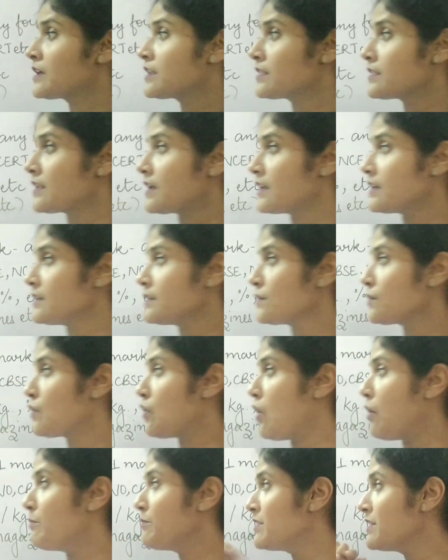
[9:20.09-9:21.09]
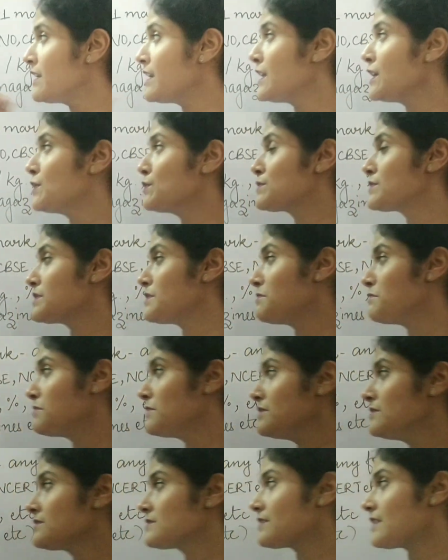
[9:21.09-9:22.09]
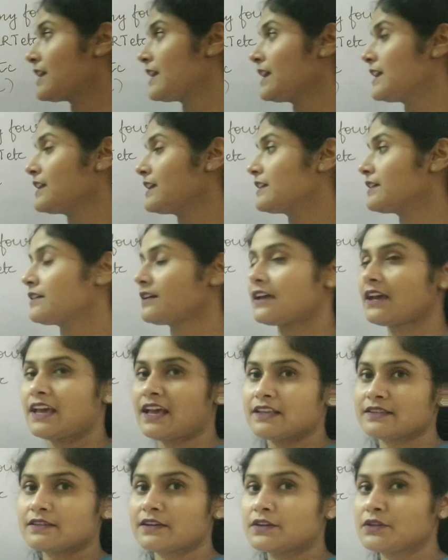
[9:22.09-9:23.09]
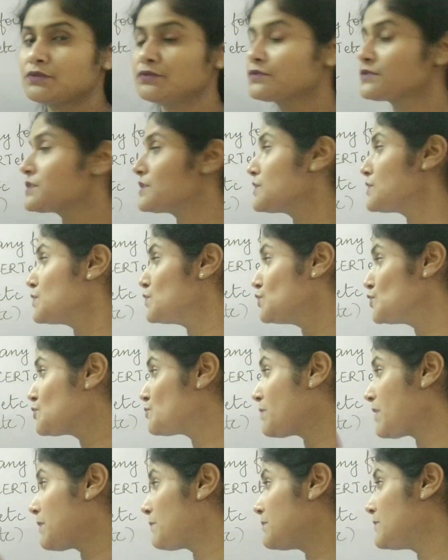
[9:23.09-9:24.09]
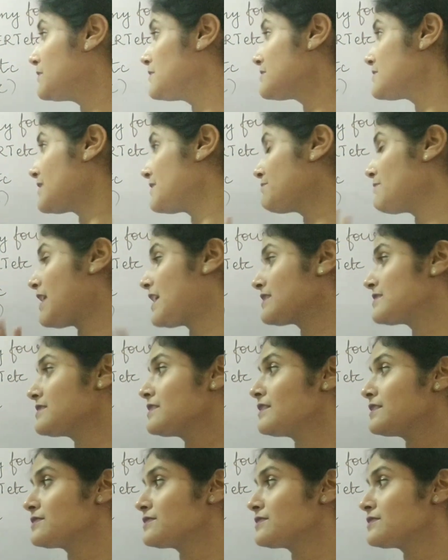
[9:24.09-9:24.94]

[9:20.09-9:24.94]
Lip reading: Then commonly used symbols like as are used in newspapers and magazine,